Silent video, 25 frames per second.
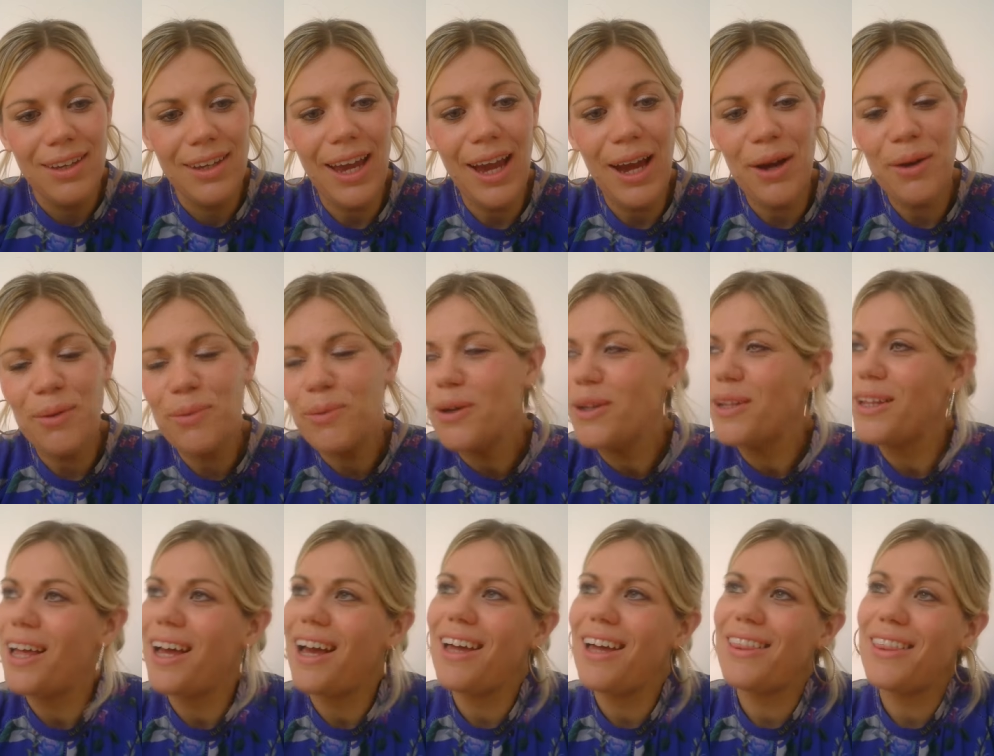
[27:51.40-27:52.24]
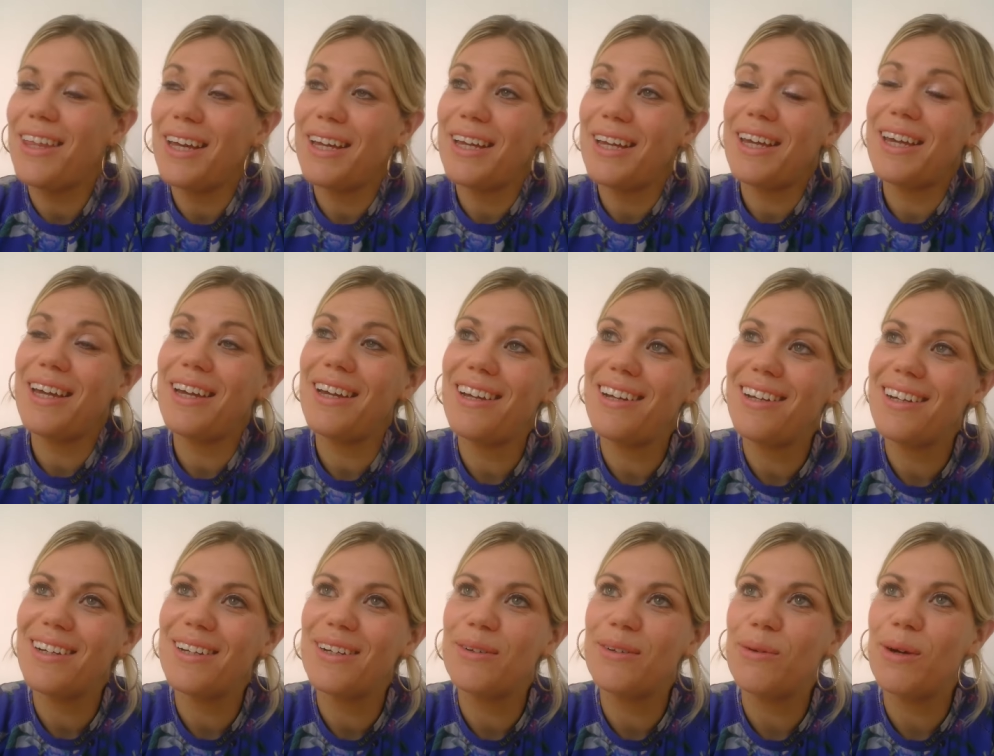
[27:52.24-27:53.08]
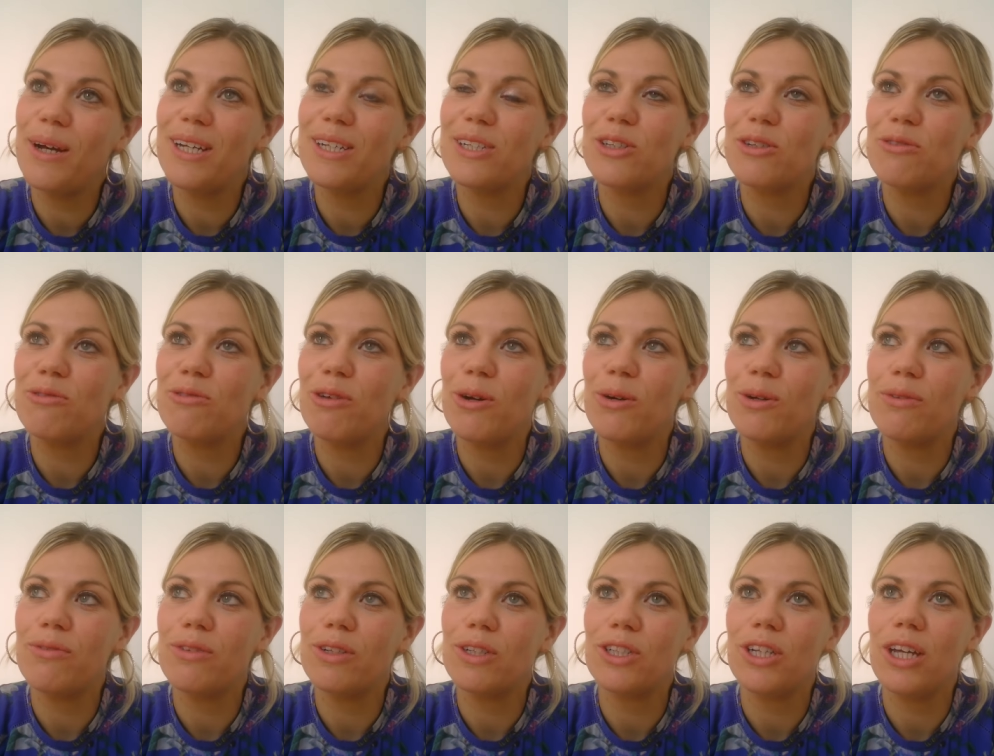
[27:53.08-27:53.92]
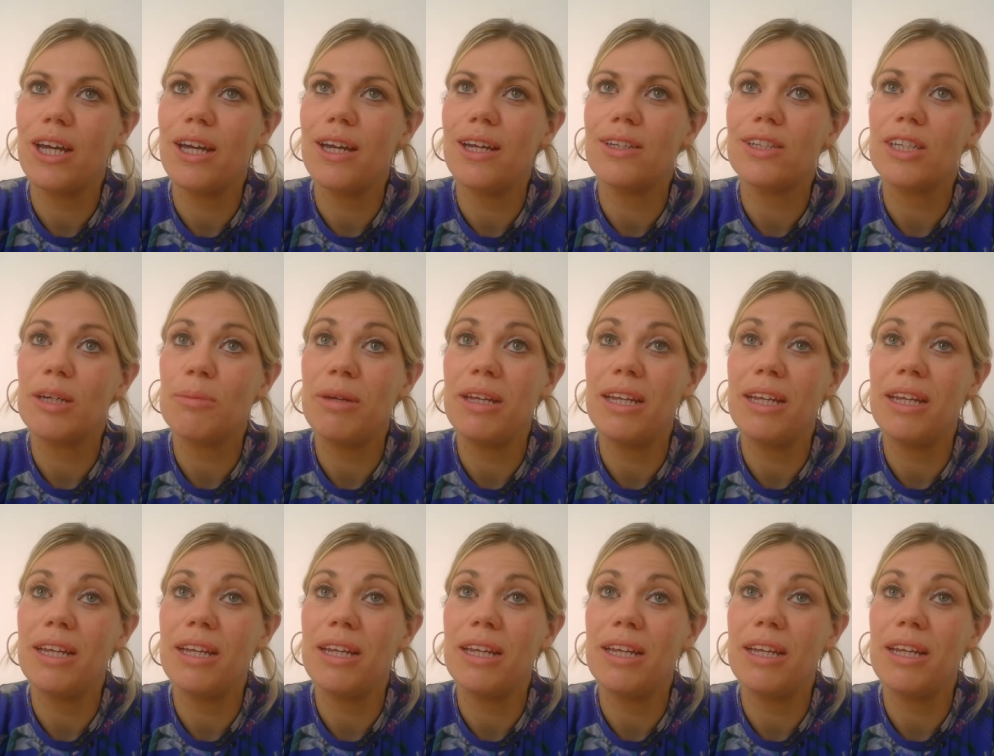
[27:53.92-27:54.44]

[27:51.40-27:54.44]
Yeah, well, I think, what is the role of the church?